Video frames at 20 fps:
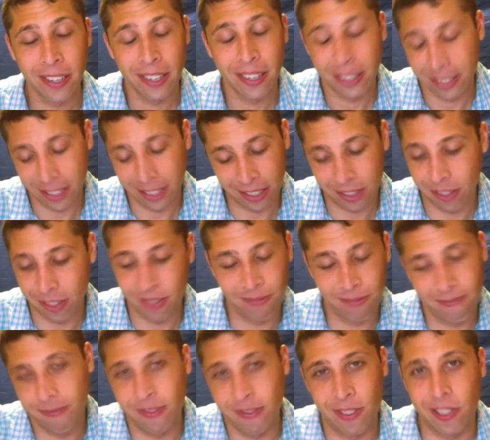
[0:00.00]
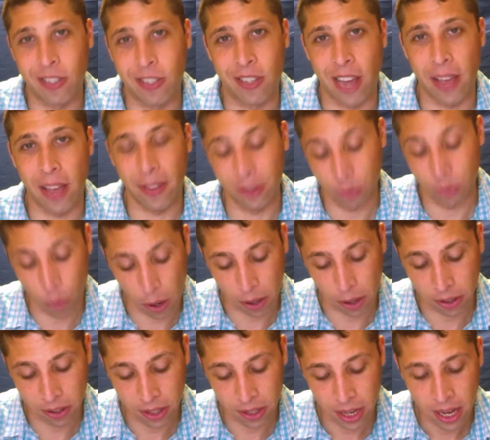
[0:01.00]
It's just how this
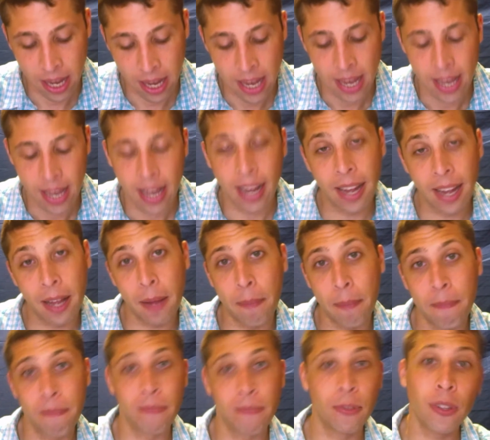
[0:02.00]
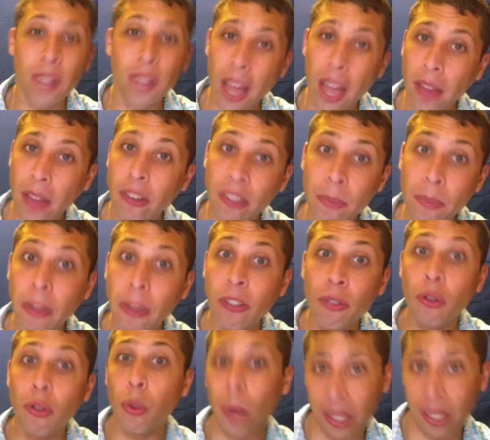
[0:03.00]
works. Um, so yeah, there's a bunch of
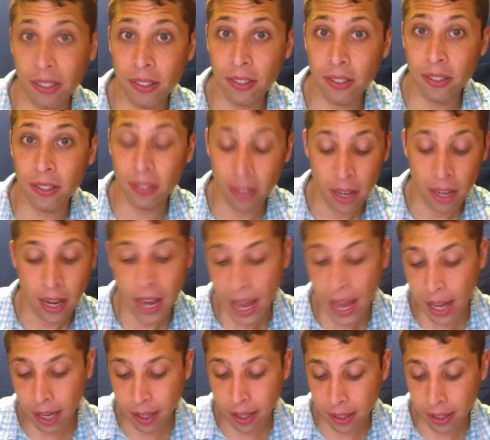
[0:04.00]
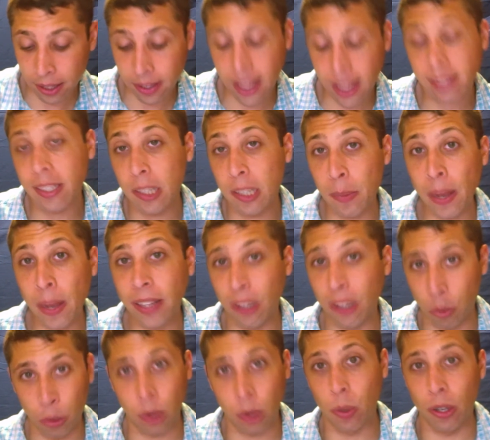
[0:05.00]
twists, and I think that that's expected.
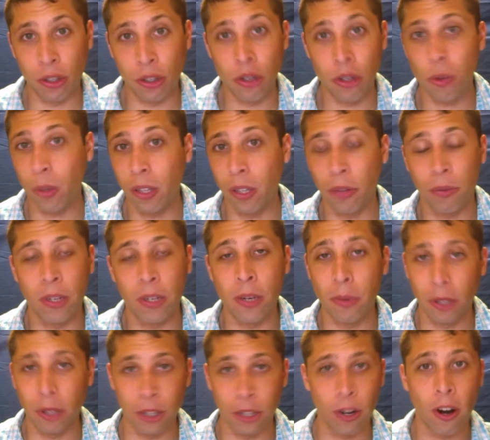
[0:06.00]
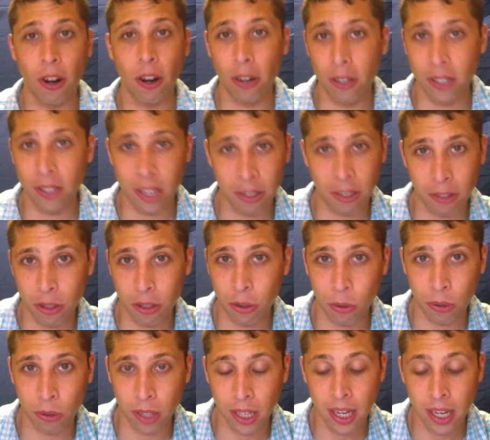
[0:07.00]
We're question 23. We're in hard
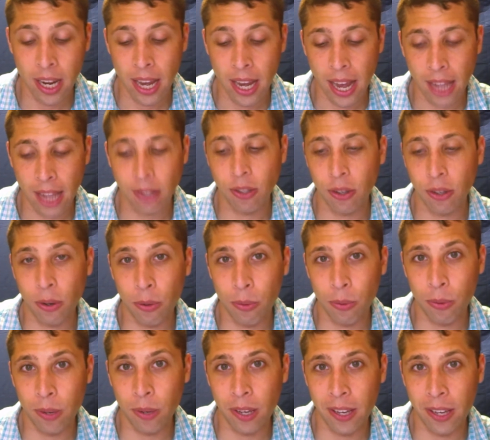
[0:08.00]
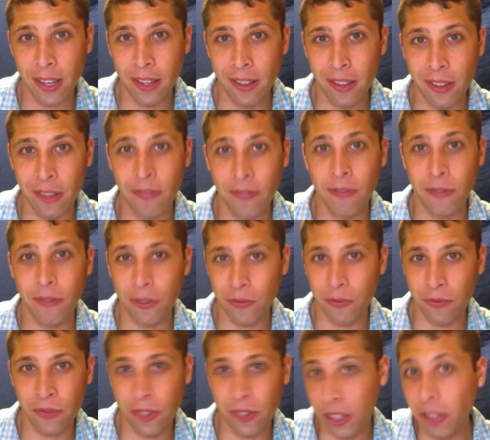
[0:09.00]
territory, and so the
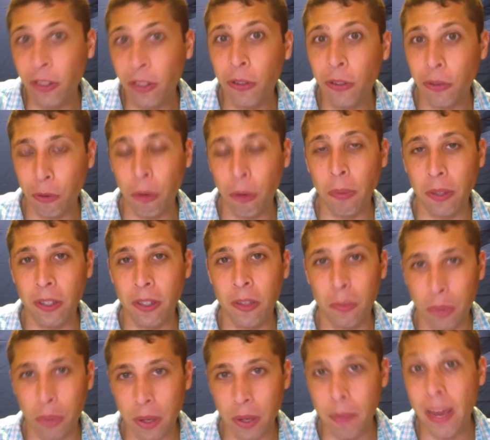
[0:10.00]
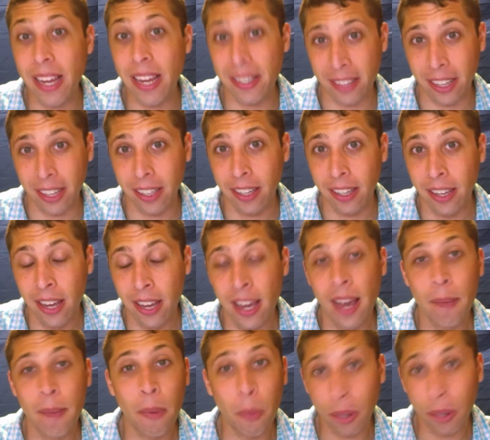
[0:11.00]
cylinder formula is pretty basic.
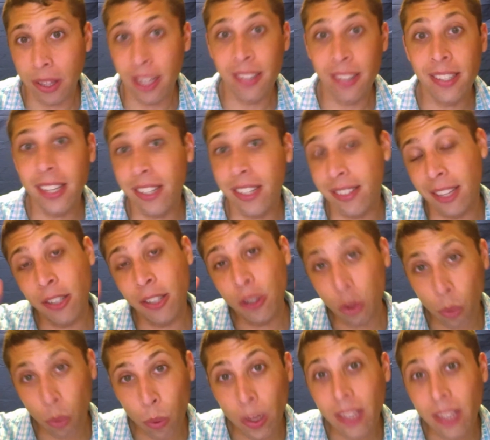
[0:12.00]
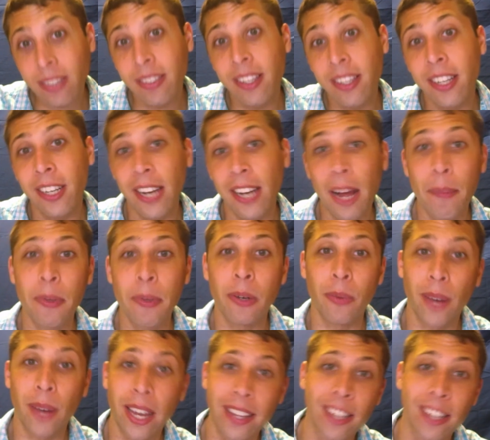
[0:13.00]
But what they did is they twisted it up in a
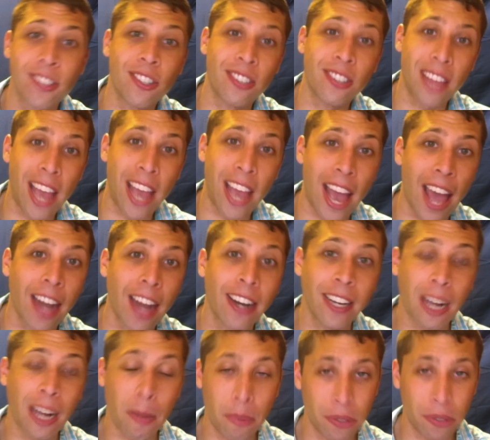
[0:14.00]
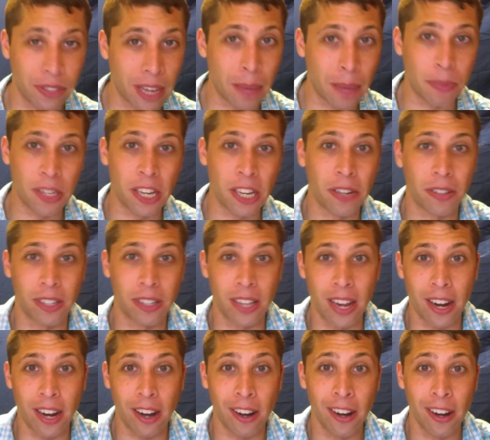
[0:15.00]
way that just added a couple steps here and
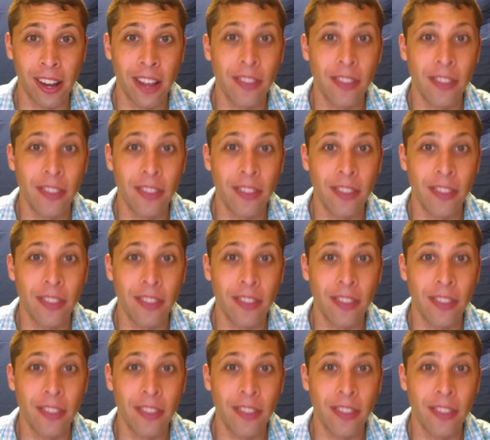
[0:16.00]
there.